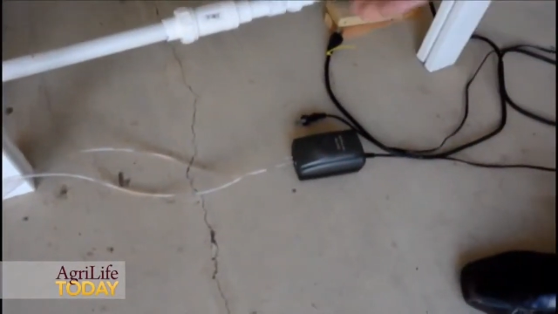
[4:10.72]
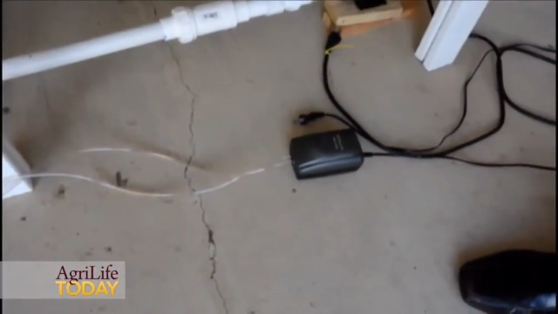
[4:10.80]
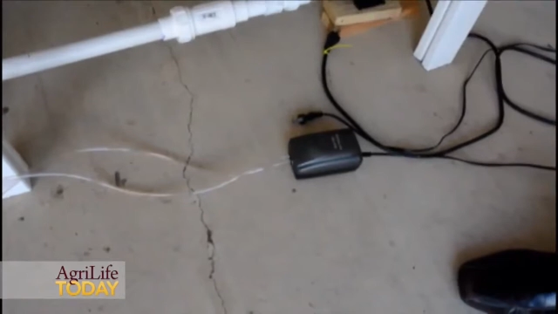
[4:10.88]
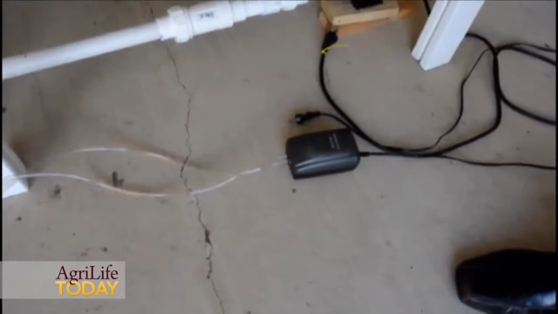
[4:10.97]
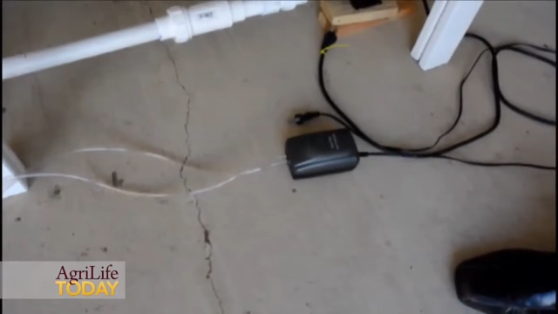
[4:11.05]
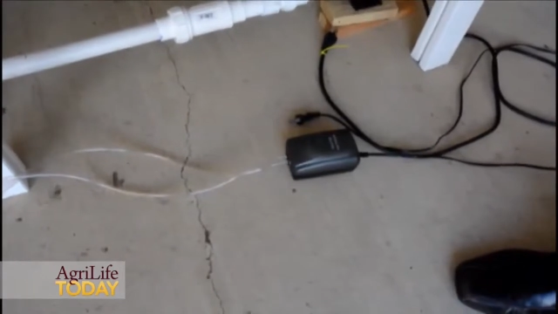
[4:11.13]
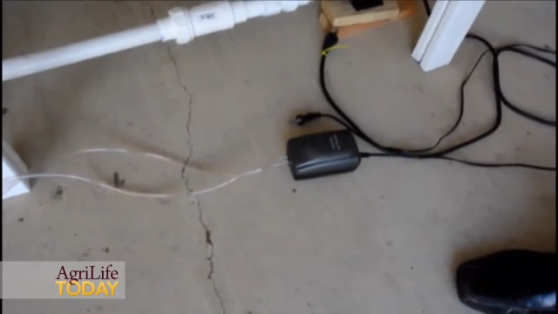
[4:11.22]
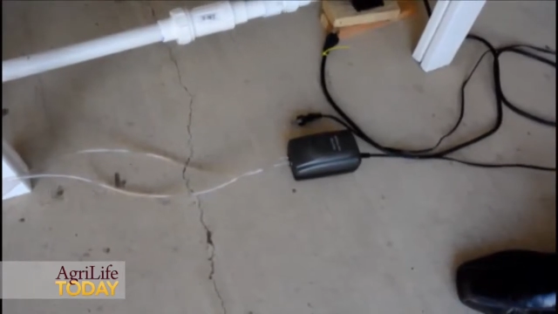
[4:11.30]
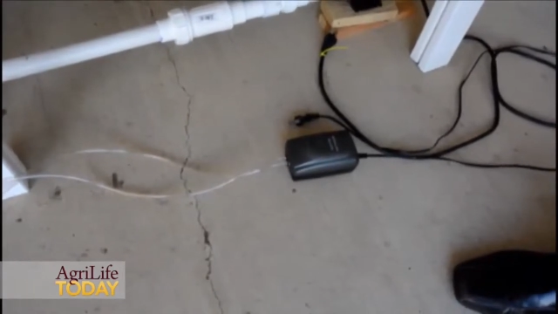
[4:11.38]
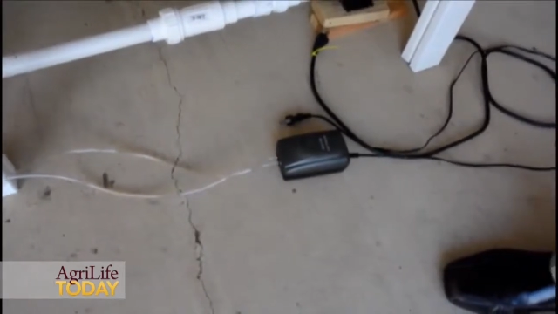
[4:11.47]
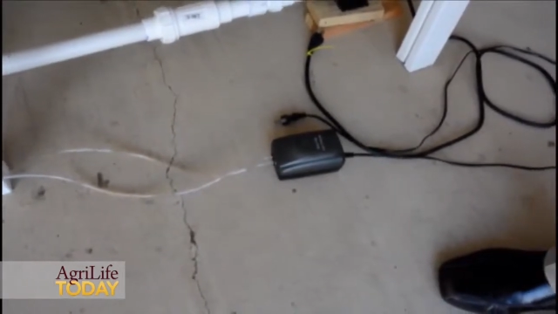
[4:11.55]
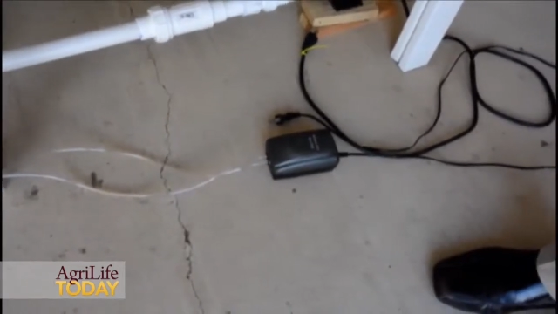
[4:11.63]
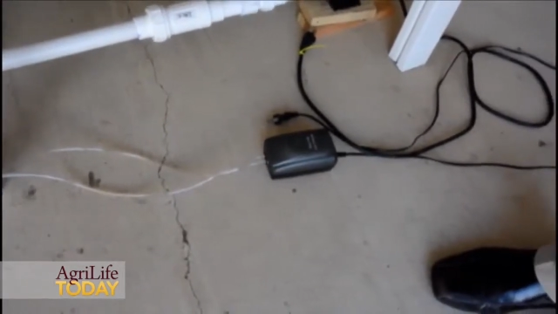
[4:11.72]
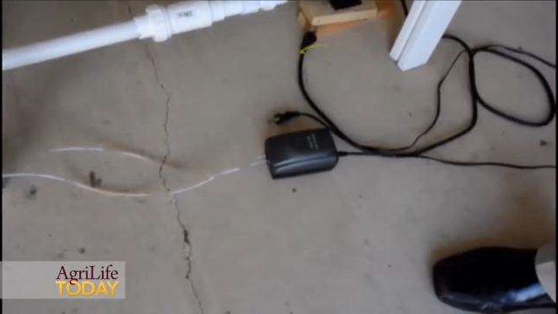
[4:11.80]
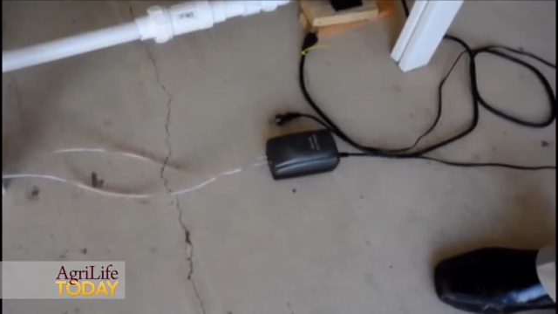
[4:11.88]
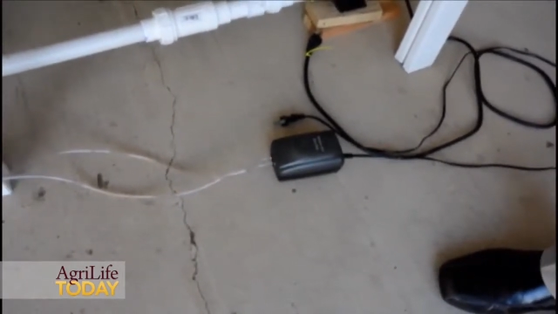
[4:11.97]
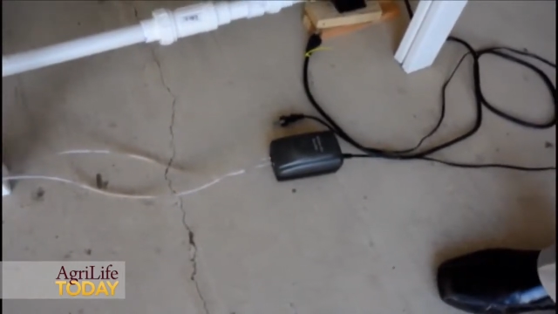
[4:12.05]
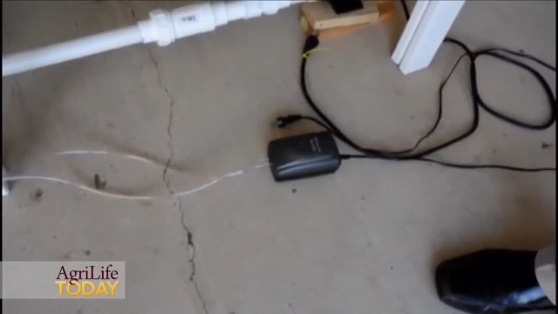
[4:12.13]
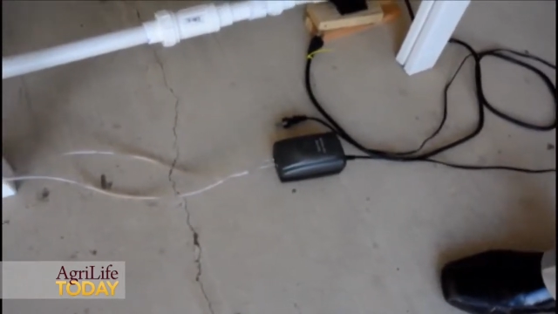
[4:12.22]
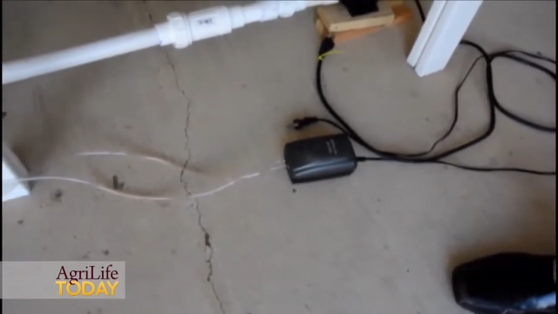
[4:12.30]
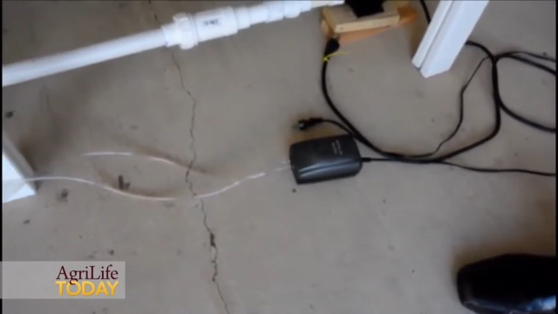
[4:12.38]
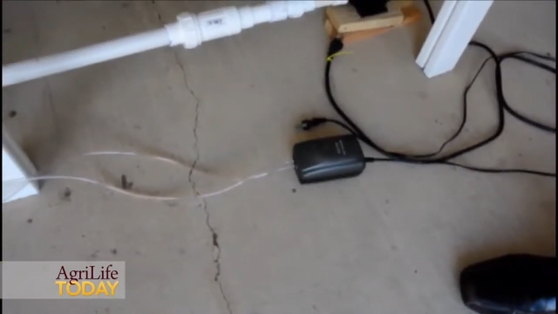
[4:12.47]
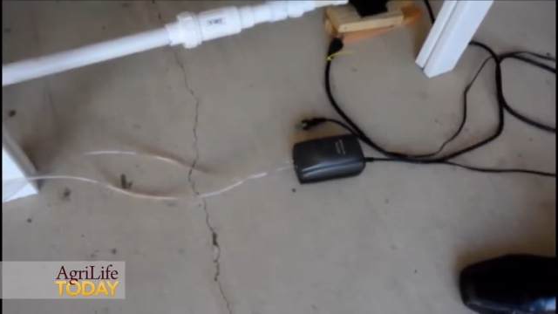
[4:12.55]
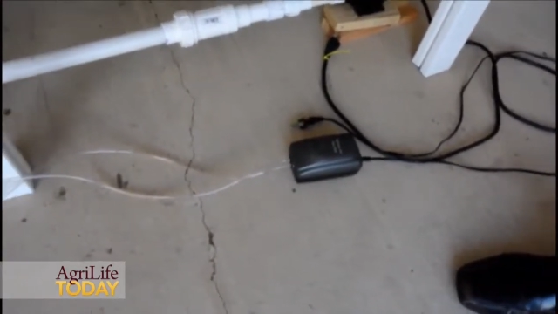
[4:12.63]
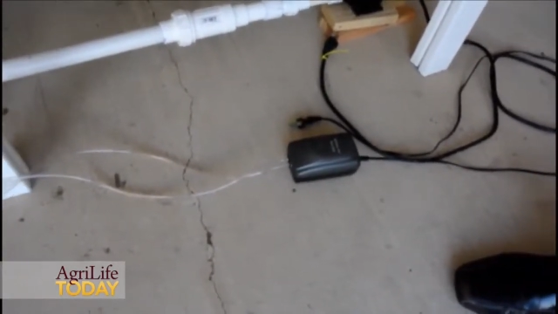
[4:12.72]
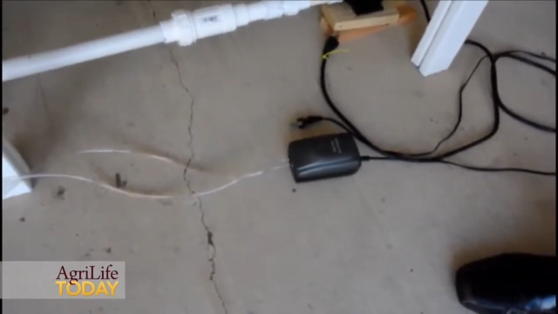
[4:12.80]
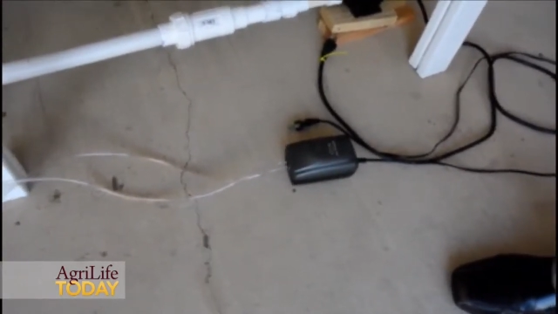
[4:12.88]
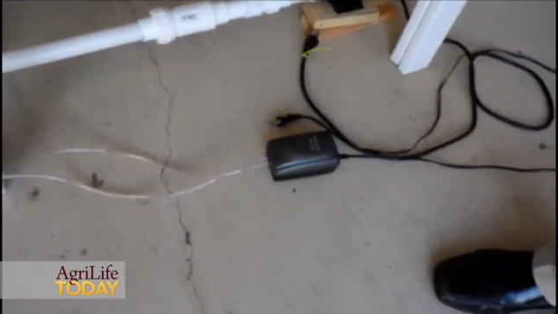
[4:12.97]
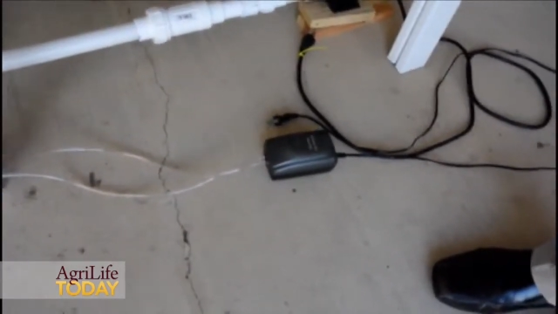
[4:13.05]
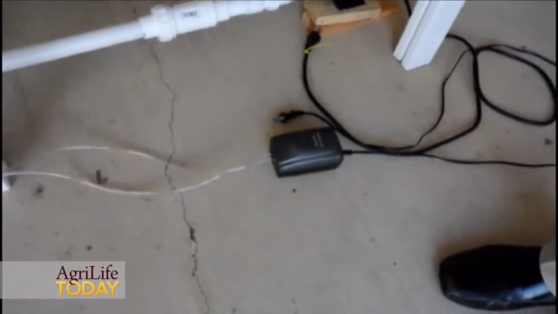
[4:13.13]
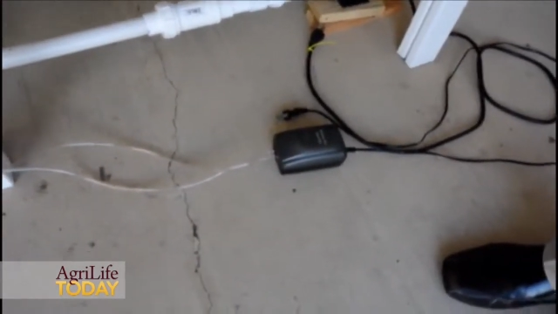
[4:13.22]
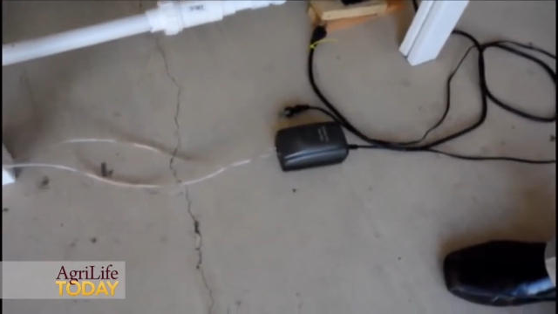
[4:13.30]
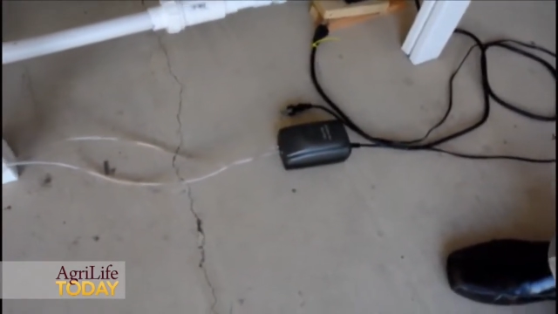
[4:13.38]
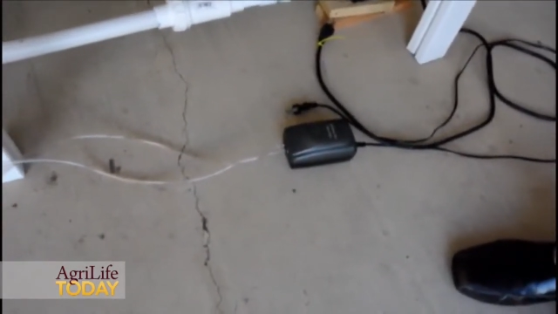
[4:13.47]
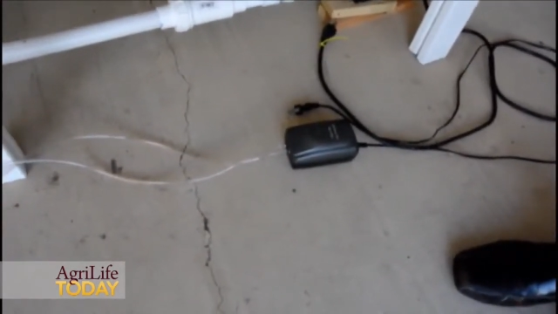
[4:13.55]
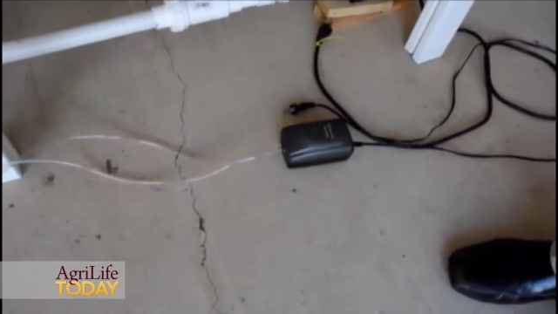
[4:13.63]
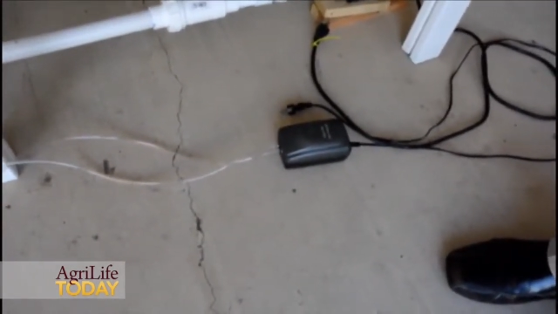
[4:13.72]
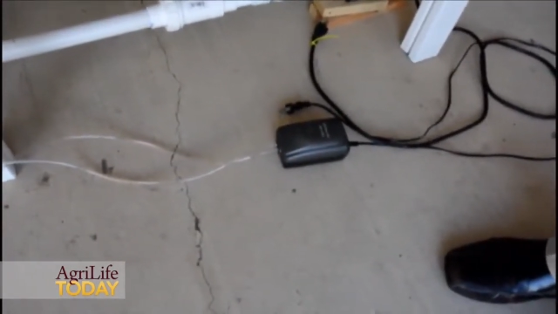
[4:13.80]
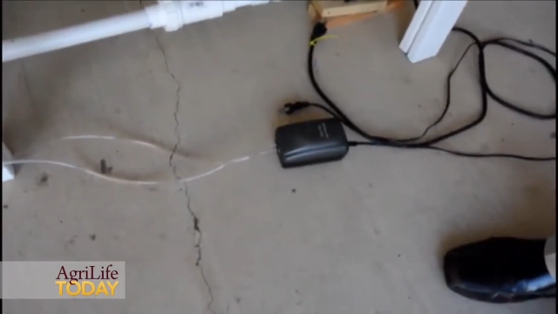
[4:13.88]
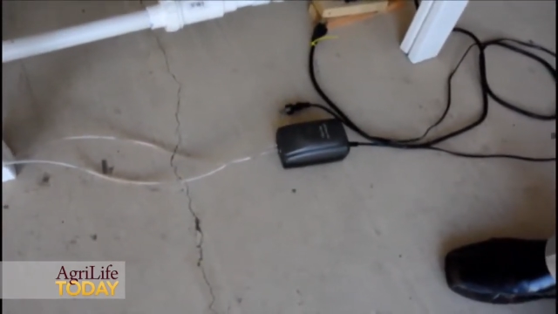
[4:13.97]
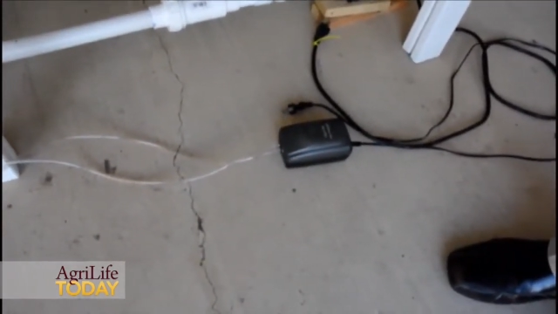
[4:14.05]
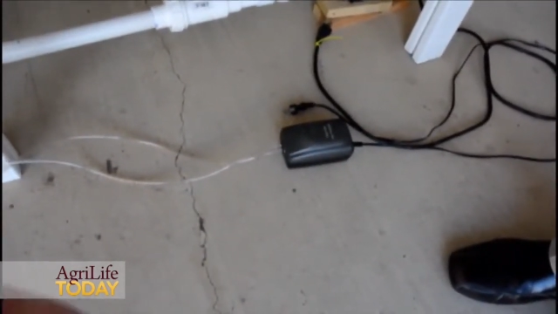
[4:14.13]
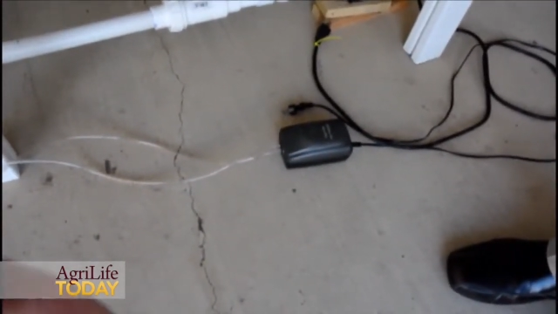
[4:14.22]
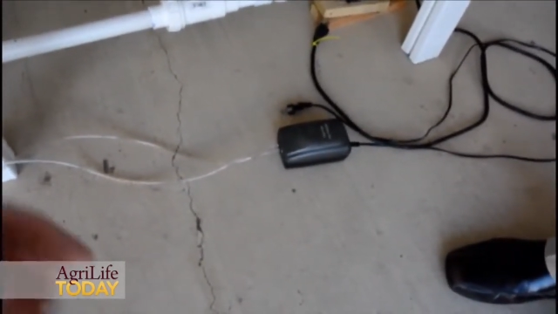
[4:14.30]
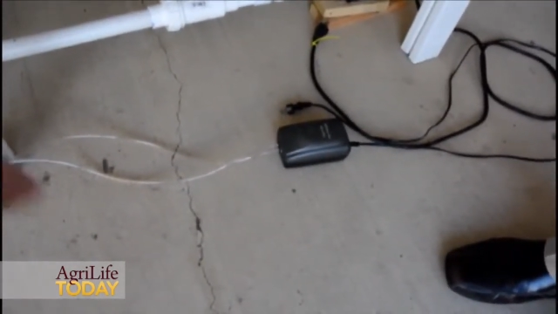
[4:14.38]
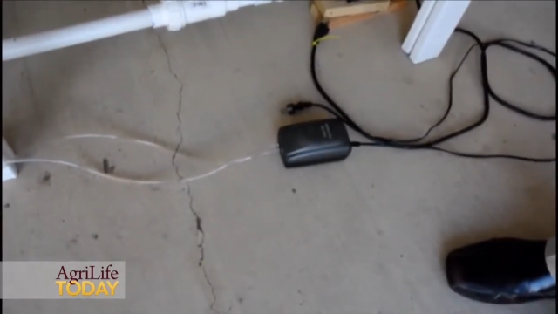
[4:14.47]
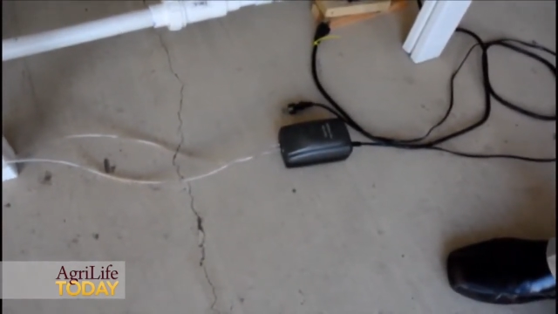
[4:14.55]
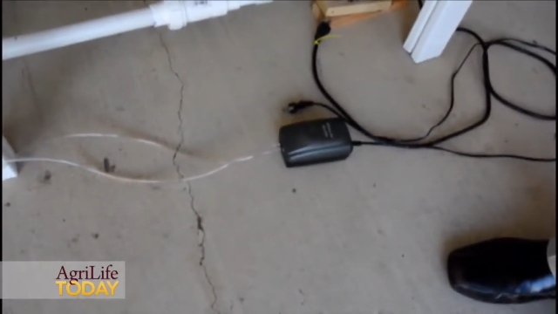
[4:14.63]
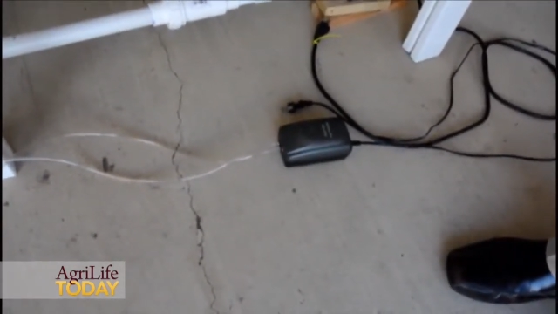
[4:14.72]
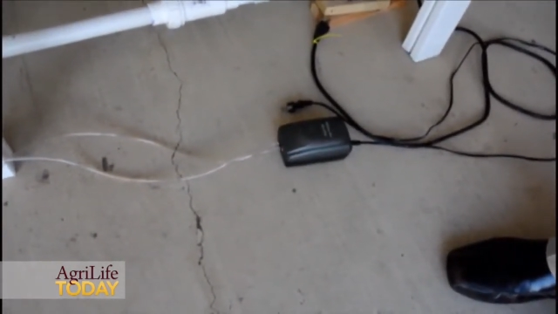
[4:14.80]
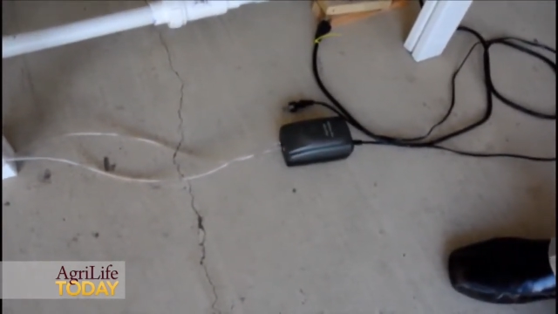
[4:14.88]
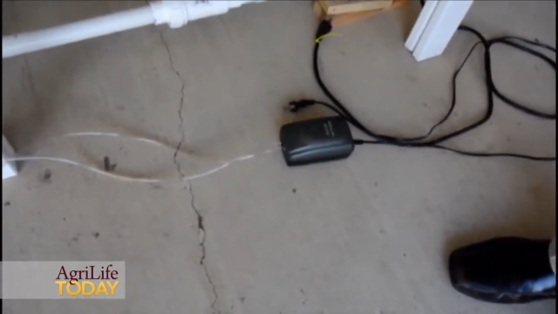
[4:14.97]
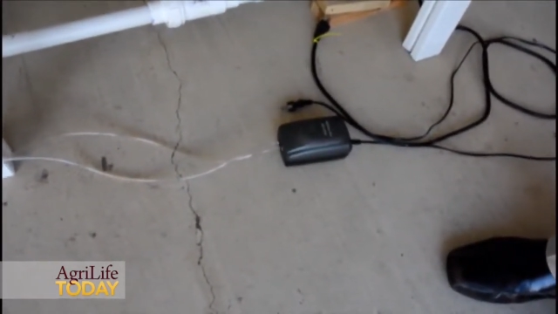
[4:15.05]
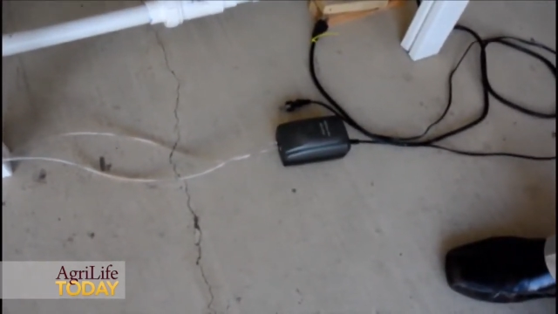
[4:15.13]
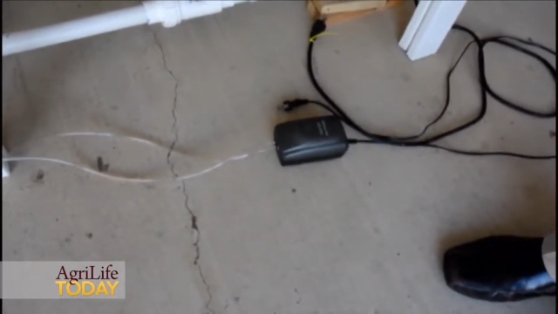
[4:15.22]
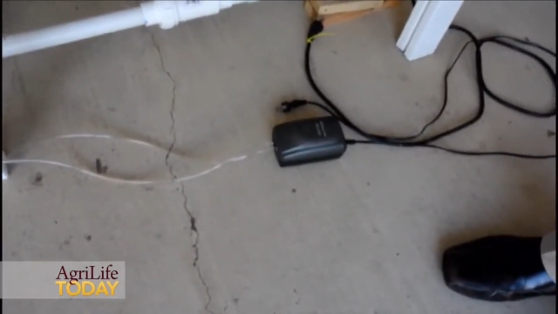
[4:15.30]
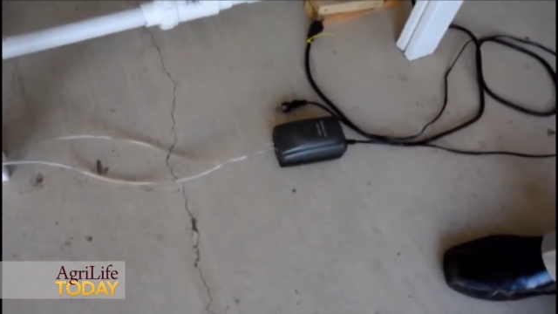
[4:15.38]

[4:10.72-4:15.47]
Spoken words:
No face is visible, so there are no lips to read.